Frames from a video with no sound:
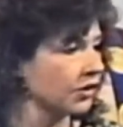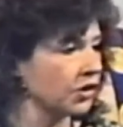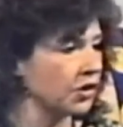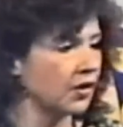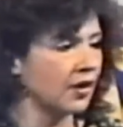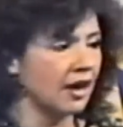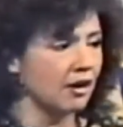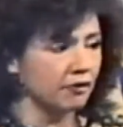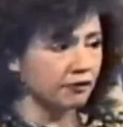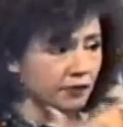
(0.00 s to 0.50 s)

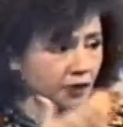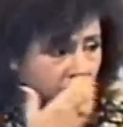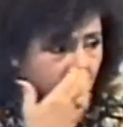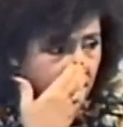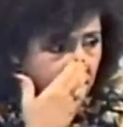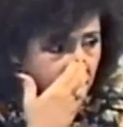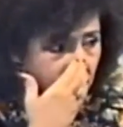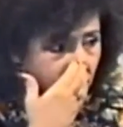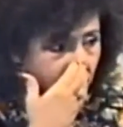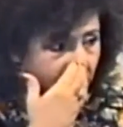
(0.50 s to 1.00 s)
You know how
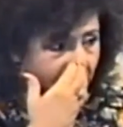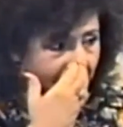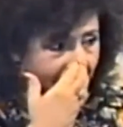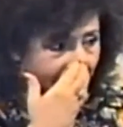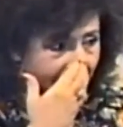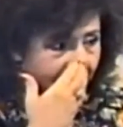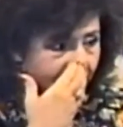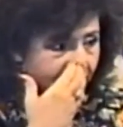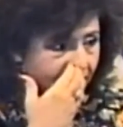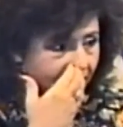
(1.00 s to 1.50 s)
focused you can
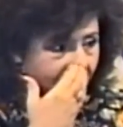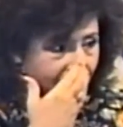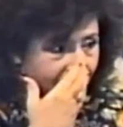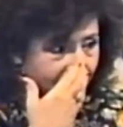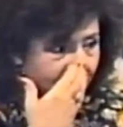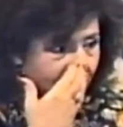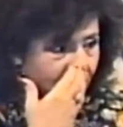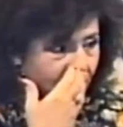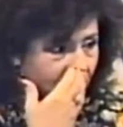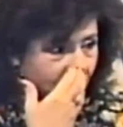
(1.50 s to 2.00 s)
get
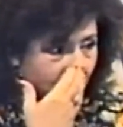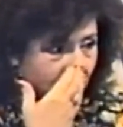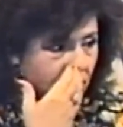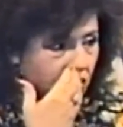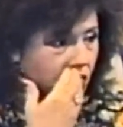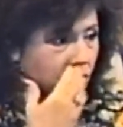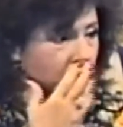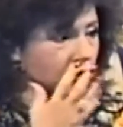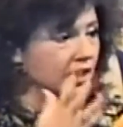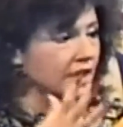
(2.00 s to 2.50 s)

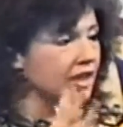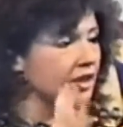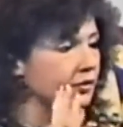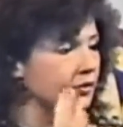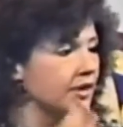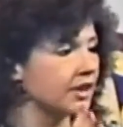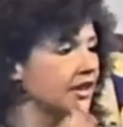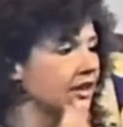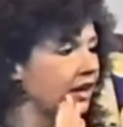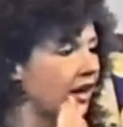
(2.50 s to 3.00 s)
when you're
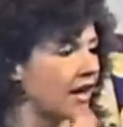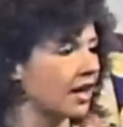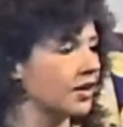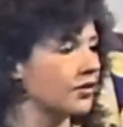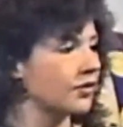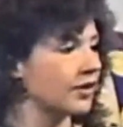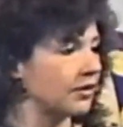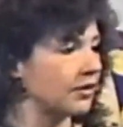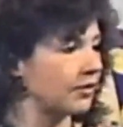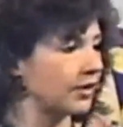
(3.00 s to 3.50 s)
really, really
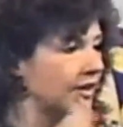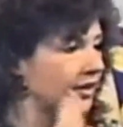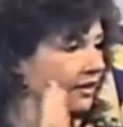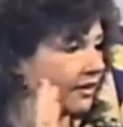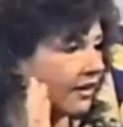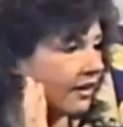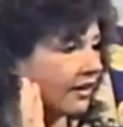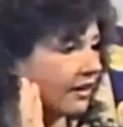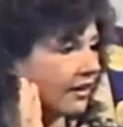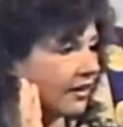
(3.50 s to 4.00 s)
hungry,
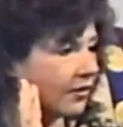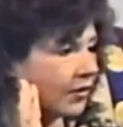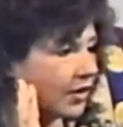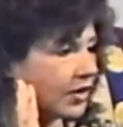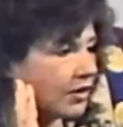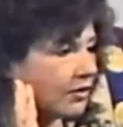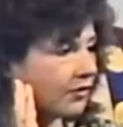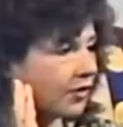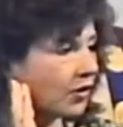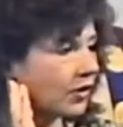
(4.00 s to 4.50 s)

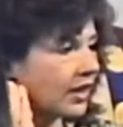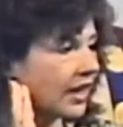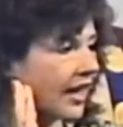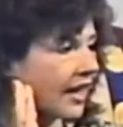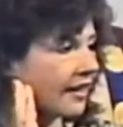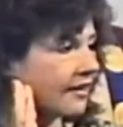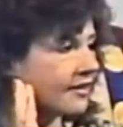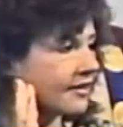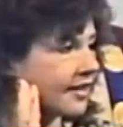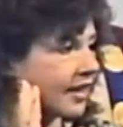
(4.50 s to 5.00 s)
when you've only
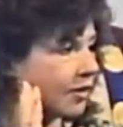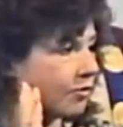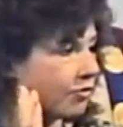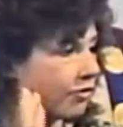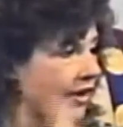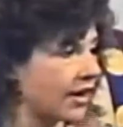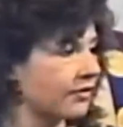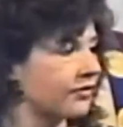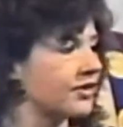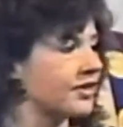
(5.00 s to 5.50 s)
had, say,
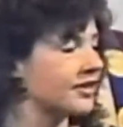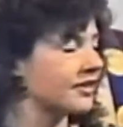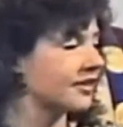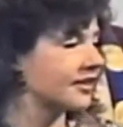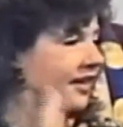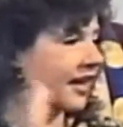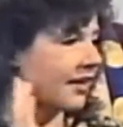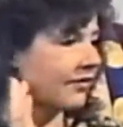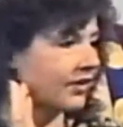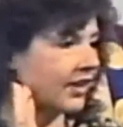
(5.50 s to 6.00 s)

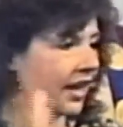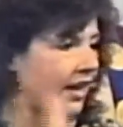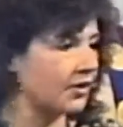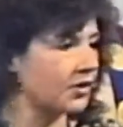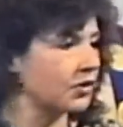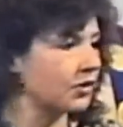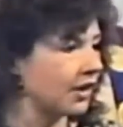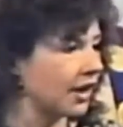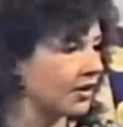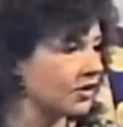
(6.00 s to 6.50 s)
breakfast and haven't
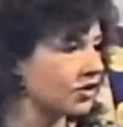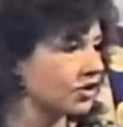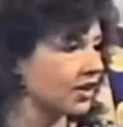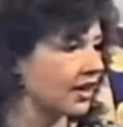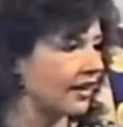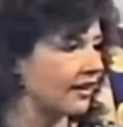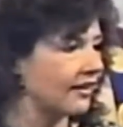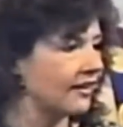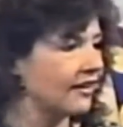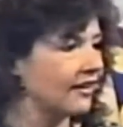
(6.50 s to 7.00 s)
had your
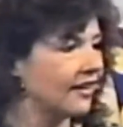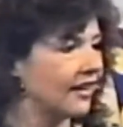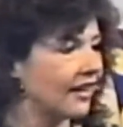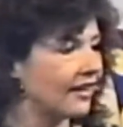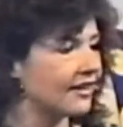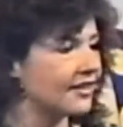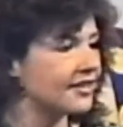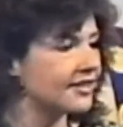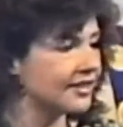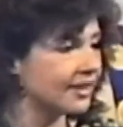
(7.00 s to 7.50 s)
lunch yet,
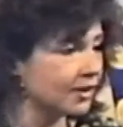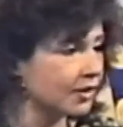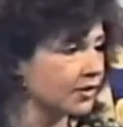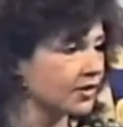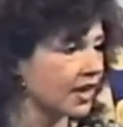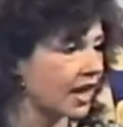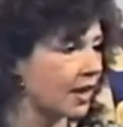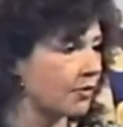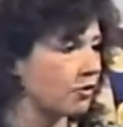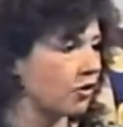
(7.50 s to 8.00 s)
and it's
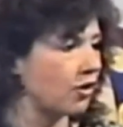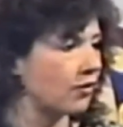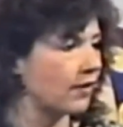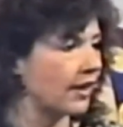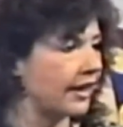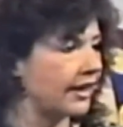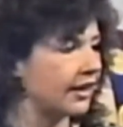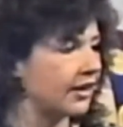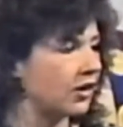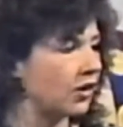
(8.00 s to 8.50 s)
dinner time
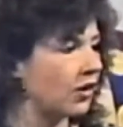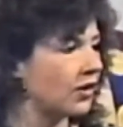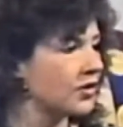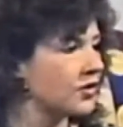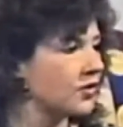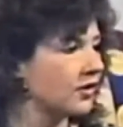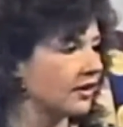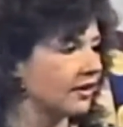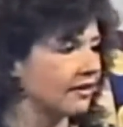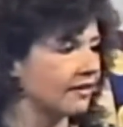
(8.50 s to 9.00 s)
already, and
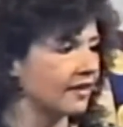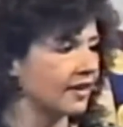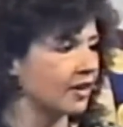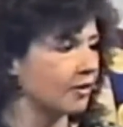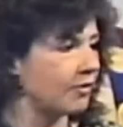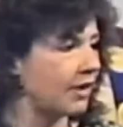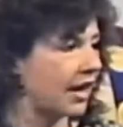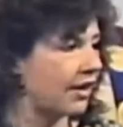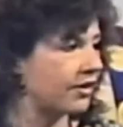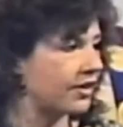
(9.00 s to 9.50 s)
all you can
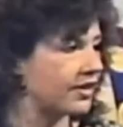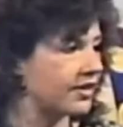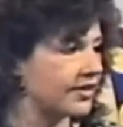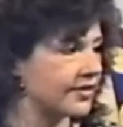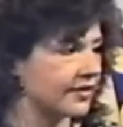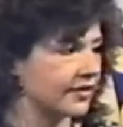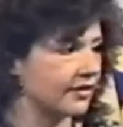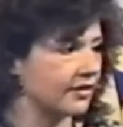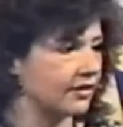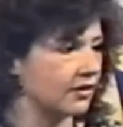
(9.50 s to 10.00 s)
think about
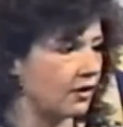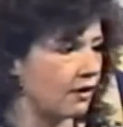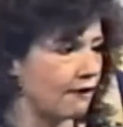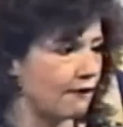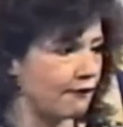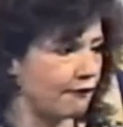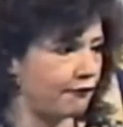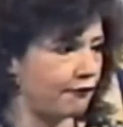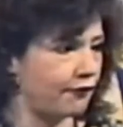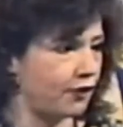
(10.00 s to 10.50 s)
is
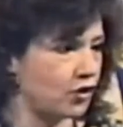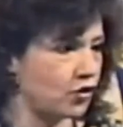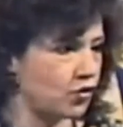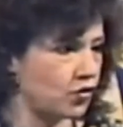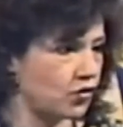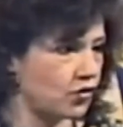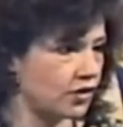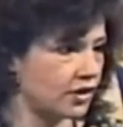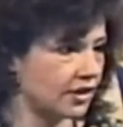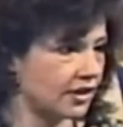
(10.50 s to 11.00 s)

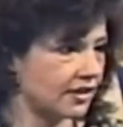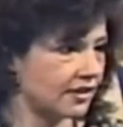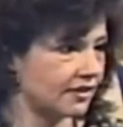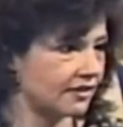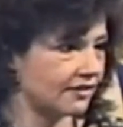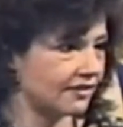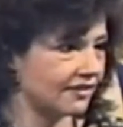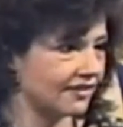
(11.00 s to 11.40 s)
food.